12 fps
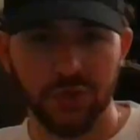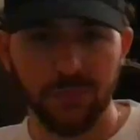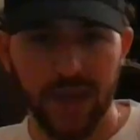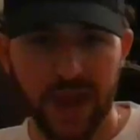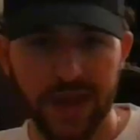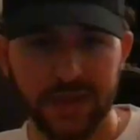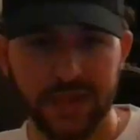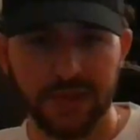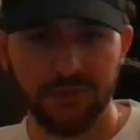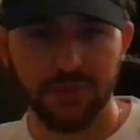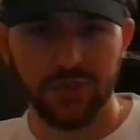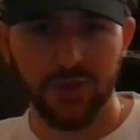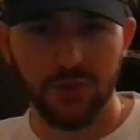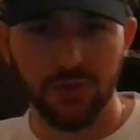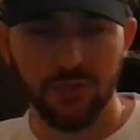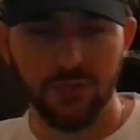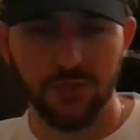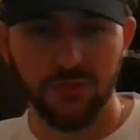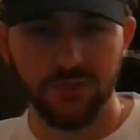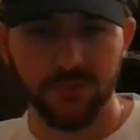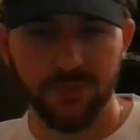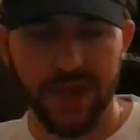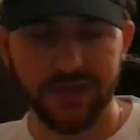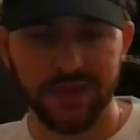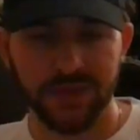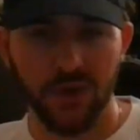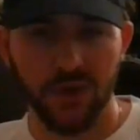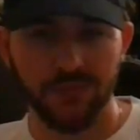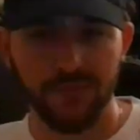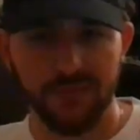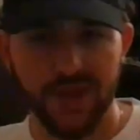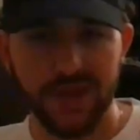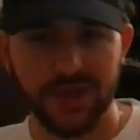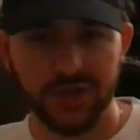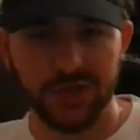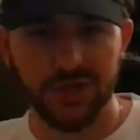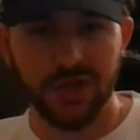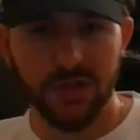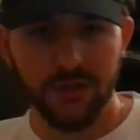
so petty and they were so pent up on revenge